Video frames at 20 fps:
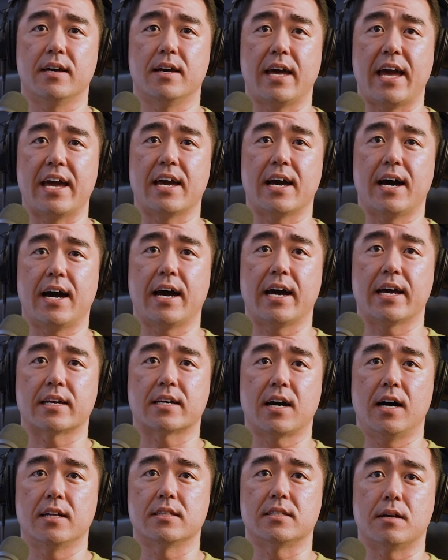AI uh,
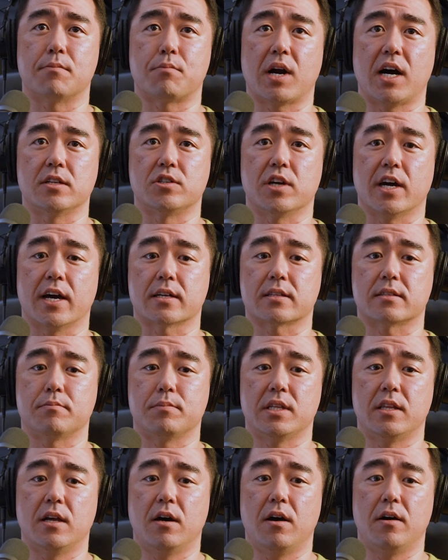content project.
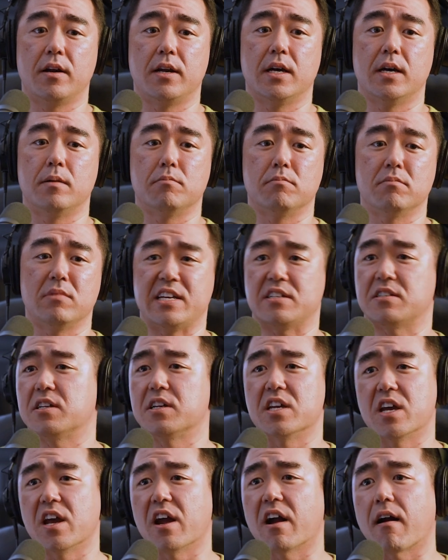Been knowing him less than
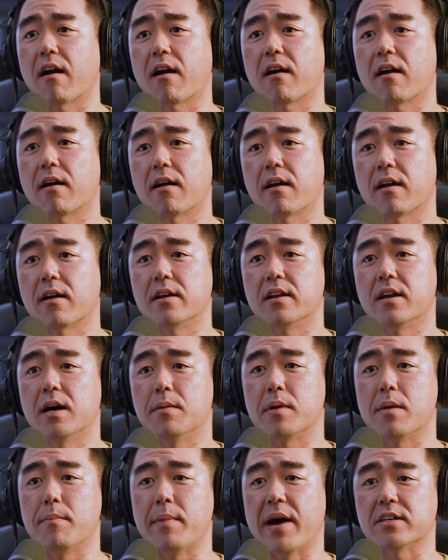a year you know,
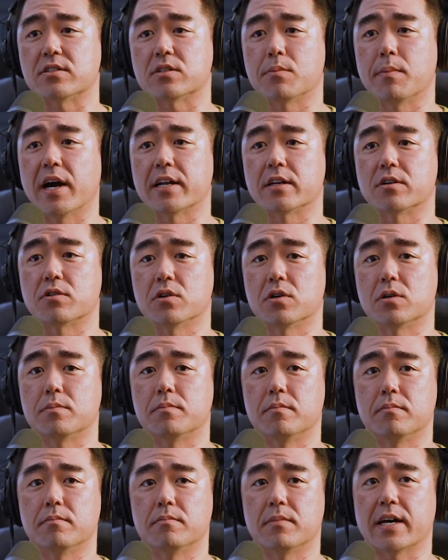I'm in a mastermind group
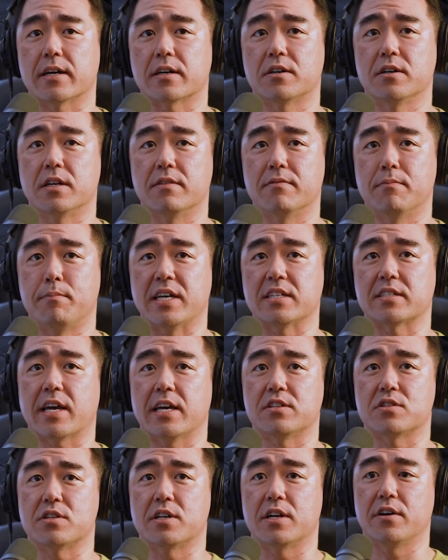that could, best
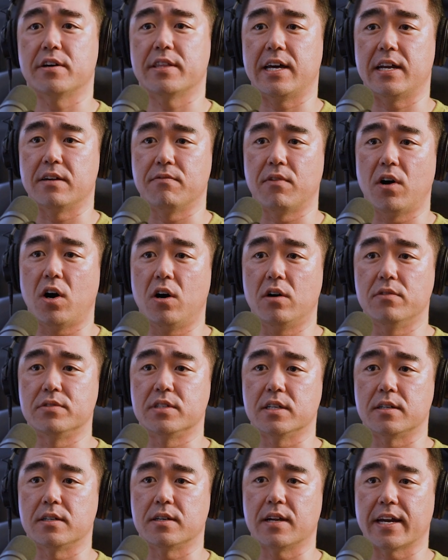case scenario, that
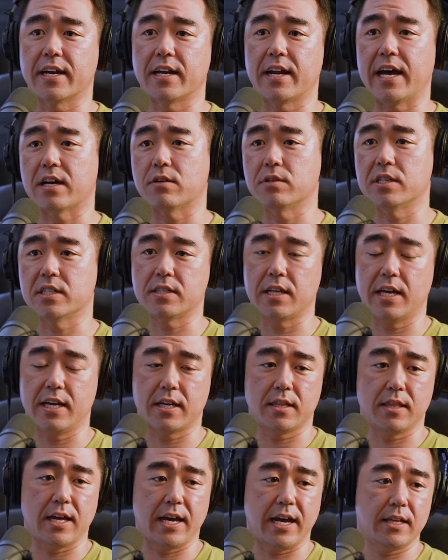evolves and I get an equity stake
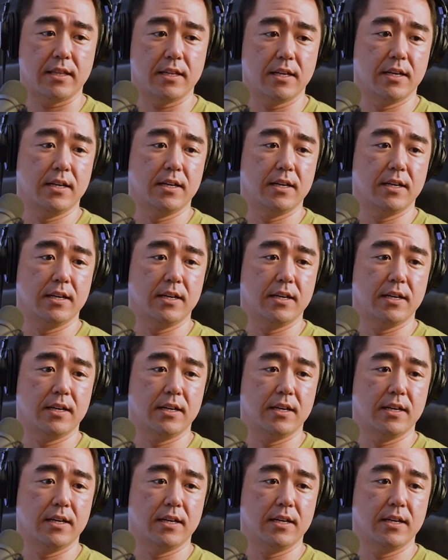in that.